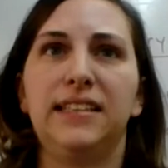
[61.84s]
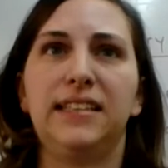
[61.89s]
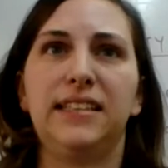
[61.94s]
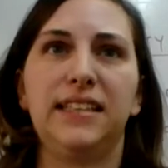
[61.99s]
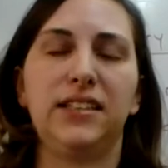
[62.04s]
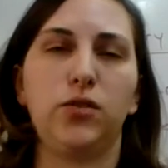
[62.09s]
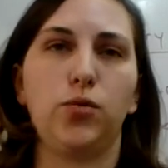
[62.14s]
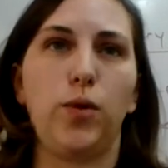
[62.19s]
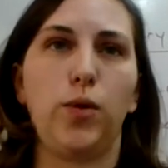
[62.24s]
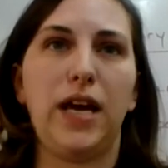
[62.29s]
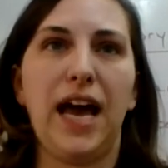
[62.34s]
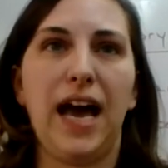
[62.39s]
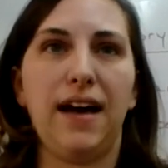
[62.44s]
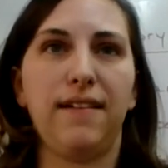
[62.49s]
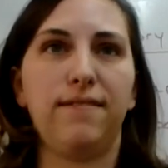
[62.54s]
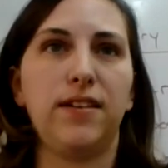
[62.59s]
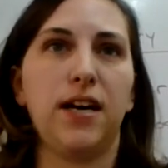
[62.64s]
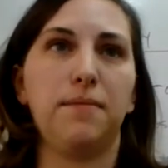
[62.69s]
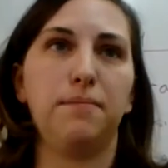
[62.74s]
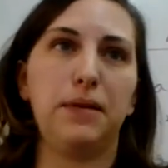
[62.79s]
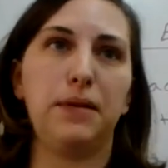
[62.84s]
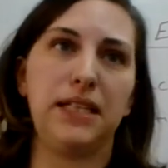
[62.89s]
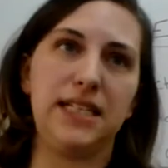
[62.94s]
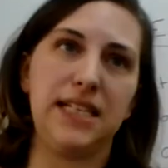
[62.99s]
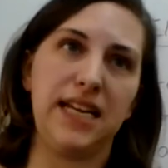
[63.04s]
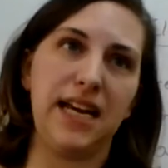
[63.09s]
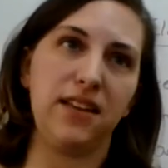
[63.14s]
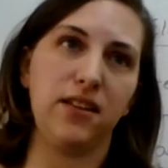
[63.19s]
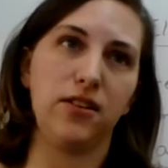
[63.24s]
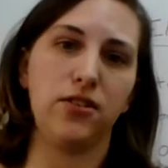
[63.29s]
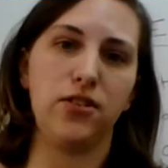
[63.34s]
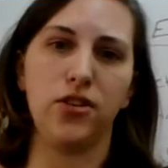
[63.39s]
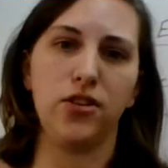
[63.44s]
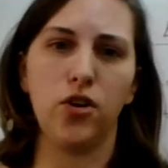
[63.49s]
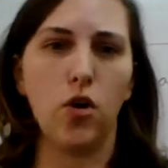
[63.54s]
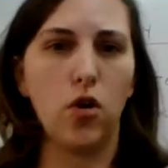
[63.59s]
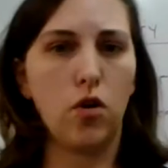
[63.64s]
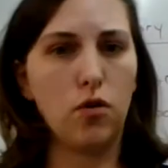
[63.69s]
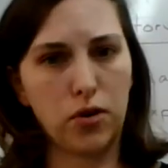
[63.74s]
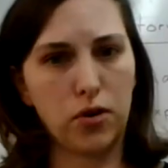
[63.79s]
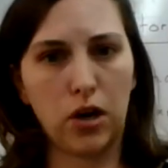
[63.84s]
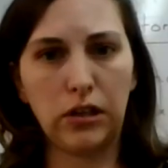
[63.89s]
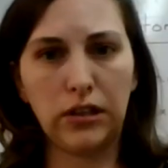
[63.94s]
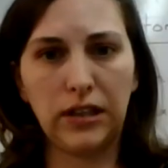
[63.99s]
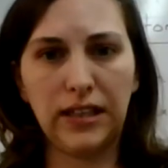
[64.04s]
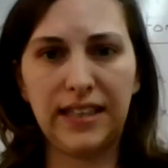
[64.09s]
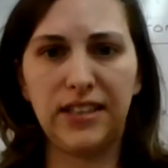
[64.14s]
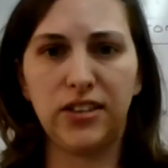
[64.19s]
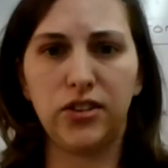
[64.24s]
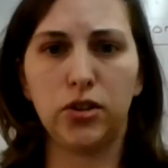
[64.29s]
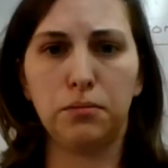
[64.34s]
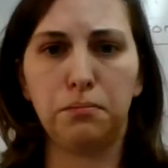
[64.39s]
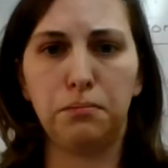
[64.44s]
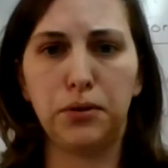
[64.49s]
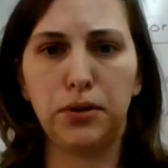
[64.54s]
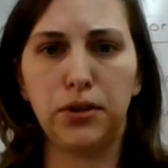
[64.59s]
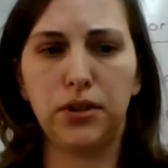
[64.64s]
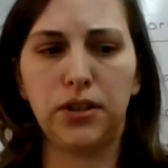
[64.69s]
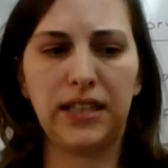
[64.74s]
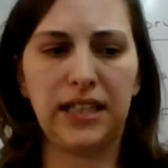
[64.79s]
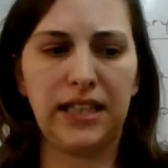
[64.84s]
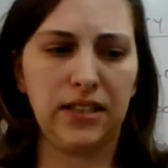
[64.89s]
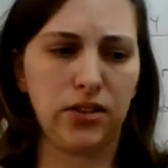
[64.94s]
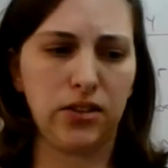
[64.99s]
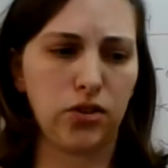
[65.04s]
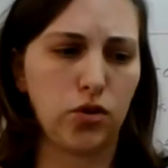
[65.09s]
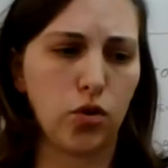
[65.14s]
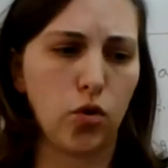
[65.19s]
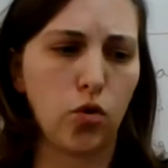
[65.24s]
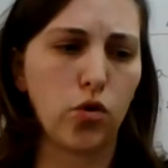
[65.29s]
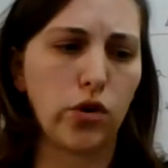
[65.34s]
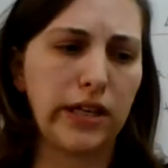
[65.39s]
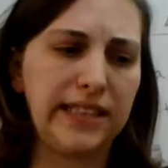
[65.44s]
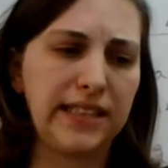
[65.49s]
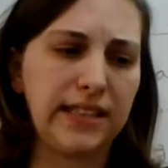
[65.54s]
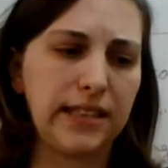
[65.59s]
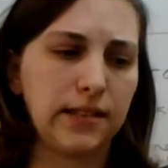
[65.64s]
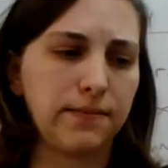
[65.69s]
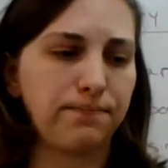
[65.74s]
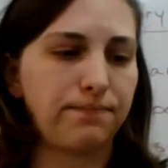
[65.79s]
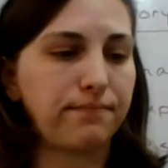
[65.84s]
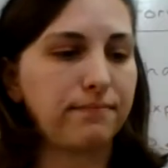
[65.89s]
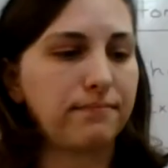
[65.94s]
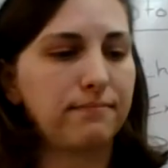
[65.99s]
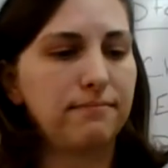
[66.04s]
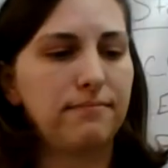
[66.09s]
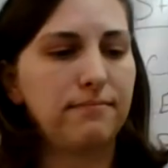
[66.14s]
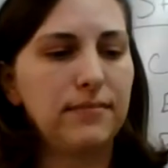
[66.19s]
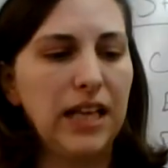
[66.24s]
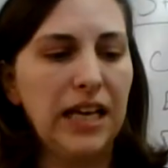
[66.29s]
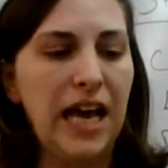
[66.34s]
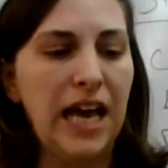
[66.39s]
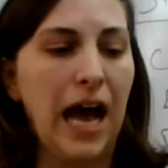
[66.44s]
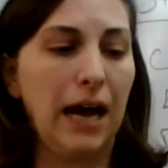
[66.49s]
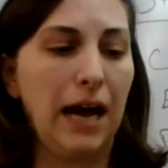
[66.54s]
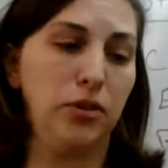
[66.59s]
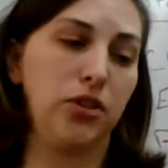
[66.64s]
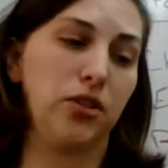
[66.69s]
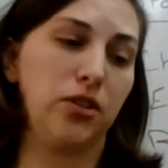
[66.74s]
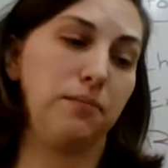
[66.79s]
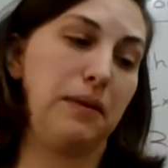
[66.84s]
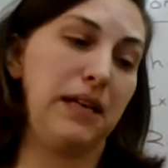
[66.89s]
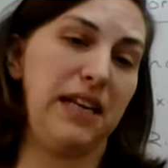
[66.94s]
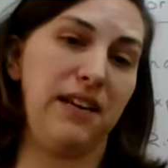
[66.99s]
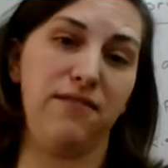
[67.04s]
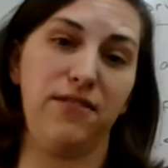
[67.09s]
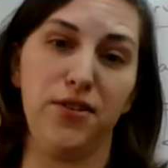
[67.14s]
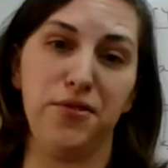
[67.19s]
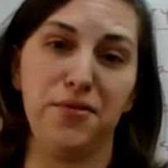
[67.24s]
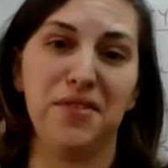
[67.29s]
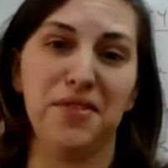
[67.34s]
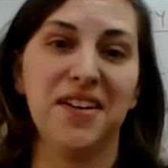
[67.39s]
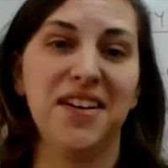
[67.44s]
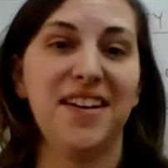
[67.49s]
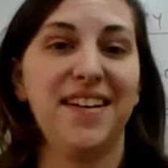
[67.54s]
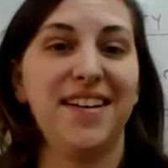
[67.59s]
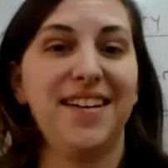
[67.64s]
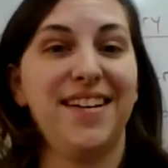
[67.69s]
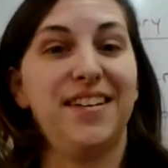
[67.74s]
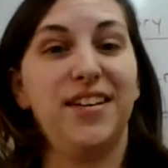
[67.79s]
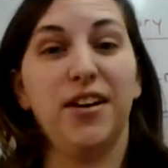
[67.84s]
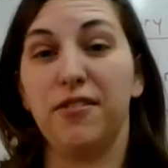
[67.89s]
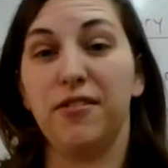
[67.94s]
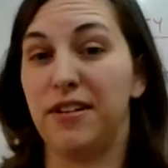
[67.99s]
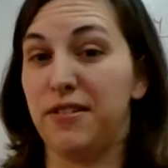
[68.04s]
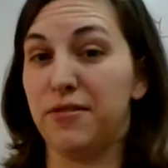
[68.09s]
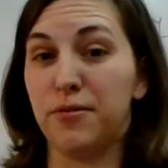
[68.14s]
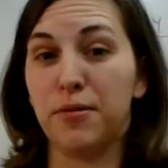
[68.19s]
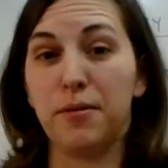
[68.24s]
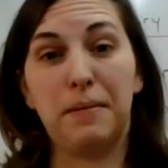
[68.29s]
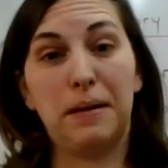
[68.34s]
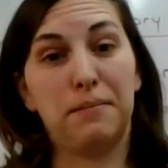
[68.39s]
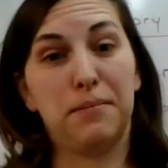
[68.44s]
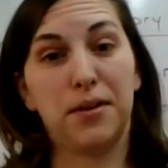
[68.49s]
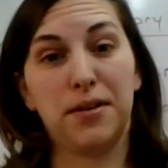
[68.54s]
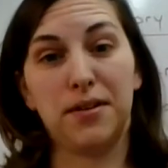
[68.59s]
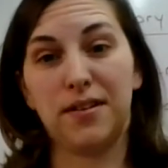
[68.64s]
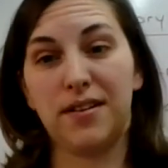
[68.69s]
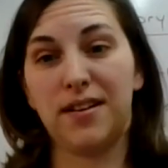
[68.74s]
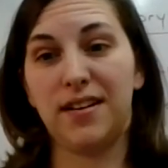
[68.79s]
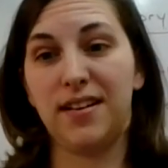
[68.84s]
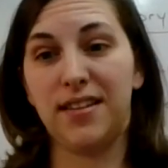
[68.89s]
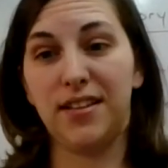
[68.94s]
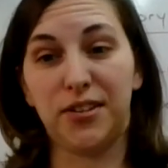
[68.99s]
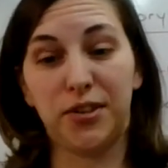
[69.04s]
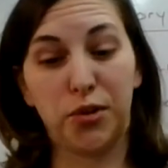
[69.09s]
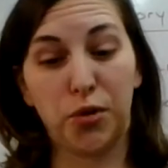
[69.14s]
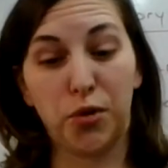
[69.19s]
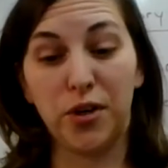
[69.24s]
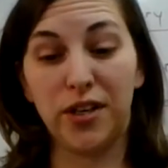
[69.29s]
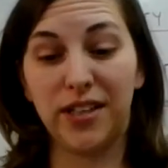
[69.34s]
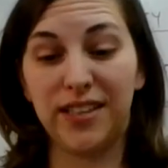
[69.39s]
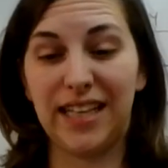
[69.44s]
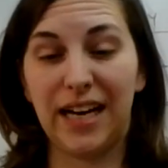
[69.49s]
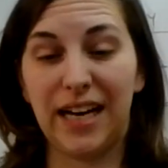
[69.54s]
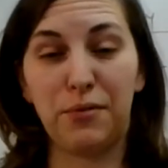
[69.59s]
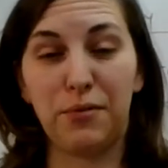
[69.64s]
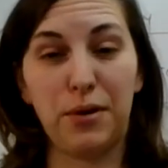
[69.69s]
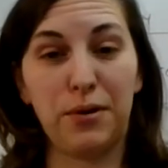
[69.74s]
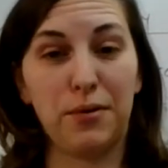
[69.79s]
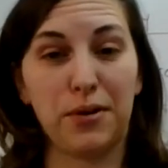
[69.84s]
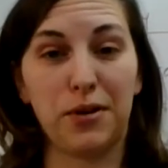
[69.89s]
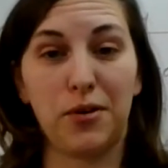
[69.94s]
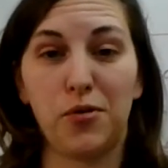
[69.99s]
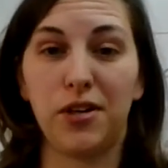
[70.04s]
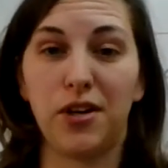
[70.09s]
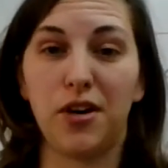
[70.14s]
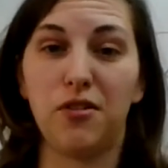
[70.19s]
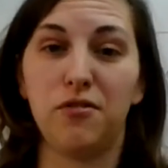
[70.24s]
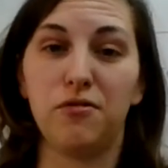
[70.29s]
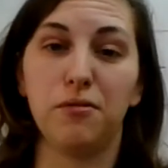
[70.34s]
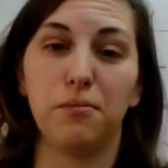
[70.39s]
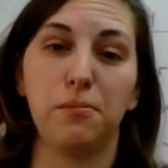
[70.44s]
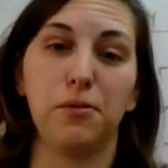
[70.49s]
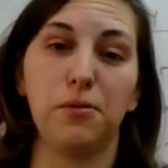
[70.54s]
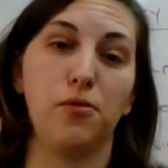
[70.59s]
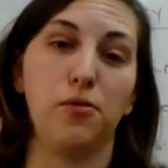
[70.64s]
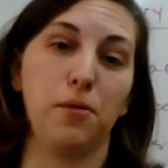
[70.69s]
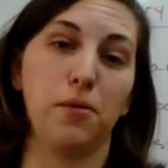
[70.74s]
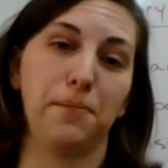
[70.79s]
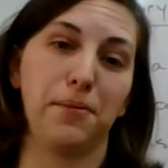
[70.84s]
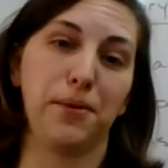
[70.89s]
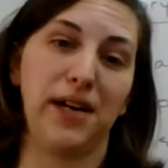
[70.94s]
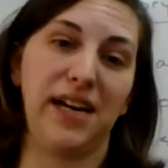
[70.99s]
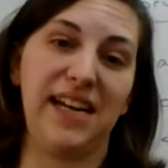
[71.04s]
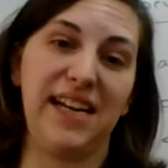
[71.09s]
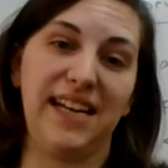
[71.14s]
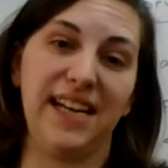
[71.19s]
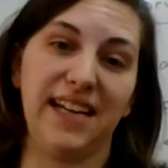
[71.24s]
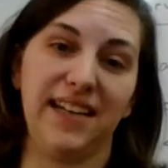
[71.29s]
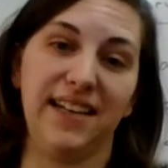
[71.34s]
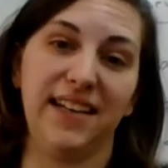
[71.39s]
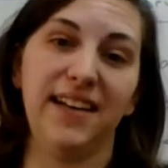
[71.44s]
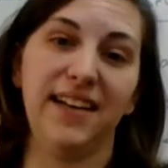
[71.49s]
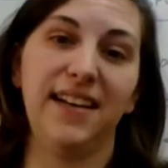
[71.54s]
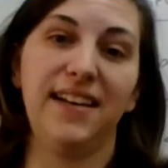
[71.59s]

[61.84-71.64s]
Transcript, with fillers: since we have not been together to go over our literature book and the stories, I'm sure many of you don't even remember the stories that we were going over before break, and